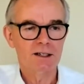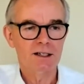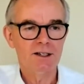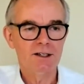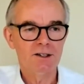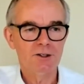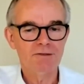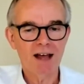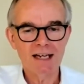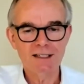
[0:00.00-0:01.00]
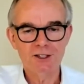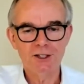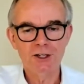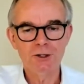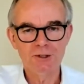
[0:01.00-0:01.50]
you've had
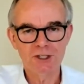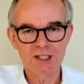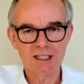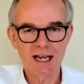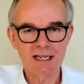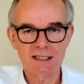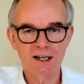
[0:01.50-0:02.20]
huge success,